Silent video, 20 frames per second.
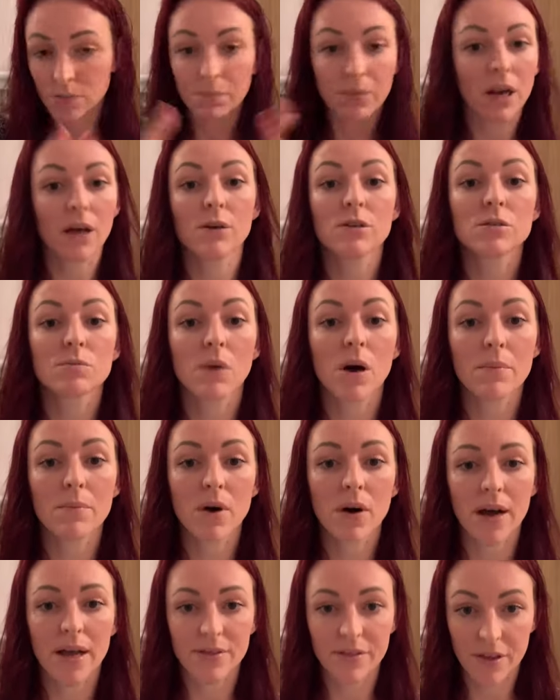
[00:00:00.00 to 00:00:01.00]
blows my
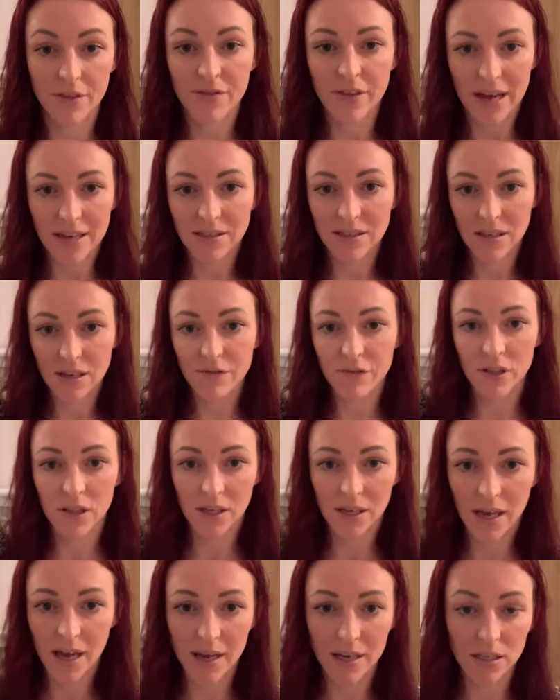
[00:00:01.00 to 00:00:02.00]
mind that that's even the
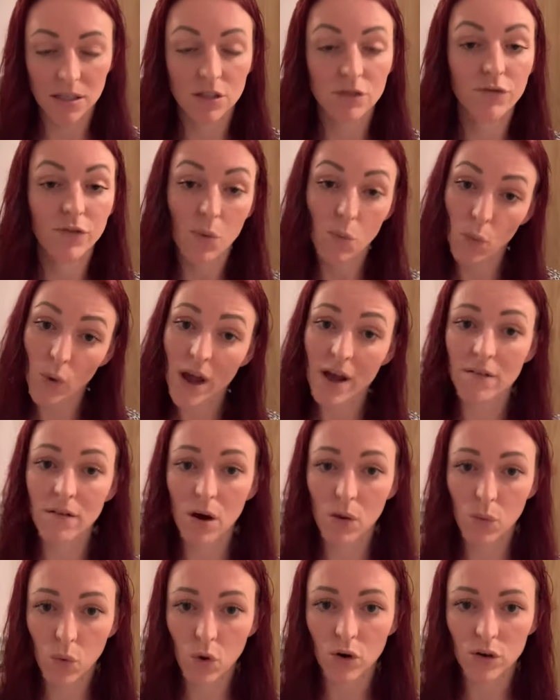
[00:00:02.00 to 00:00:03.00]
case from where I
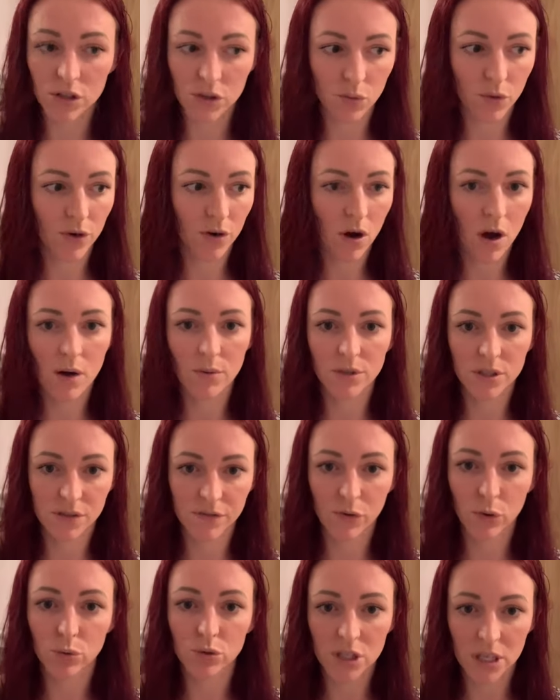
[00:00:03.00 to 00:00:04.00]
was when I was
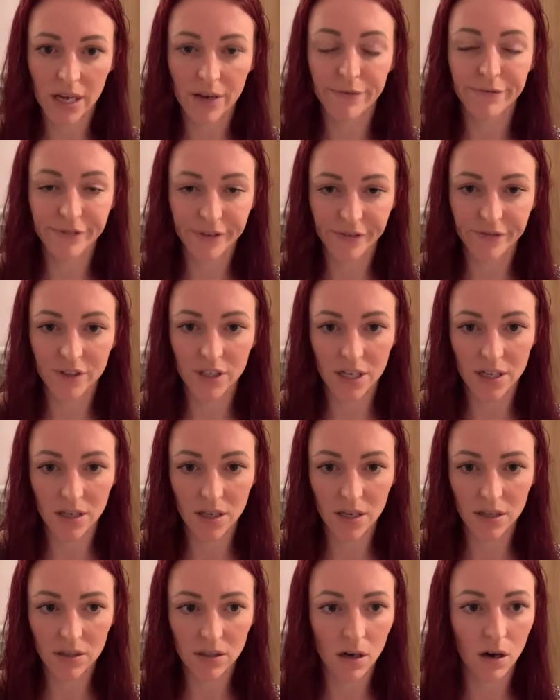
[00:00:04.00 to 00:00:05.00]
14 15
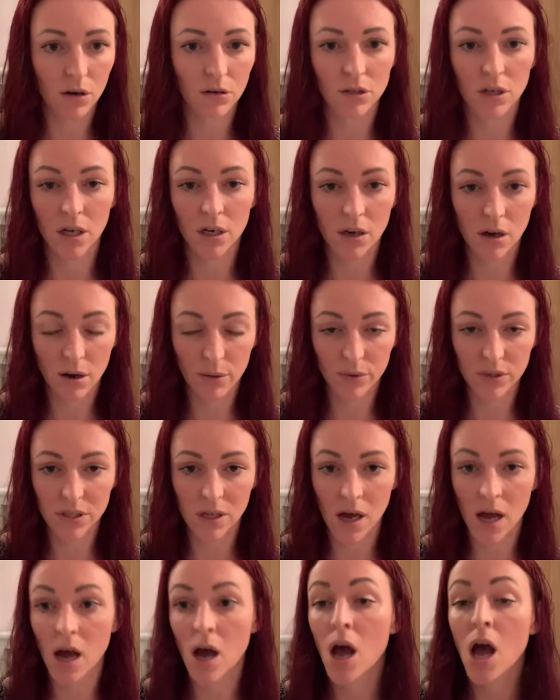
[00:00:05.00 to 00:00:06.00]
years old and I was
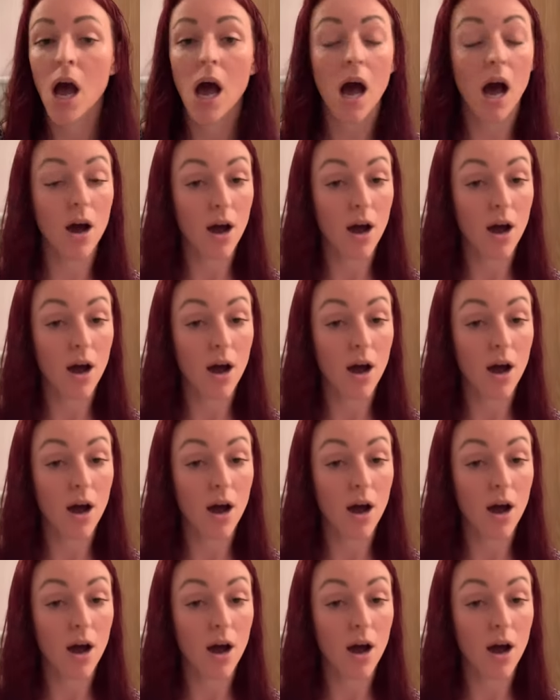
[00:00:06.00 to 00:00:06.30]
like uh,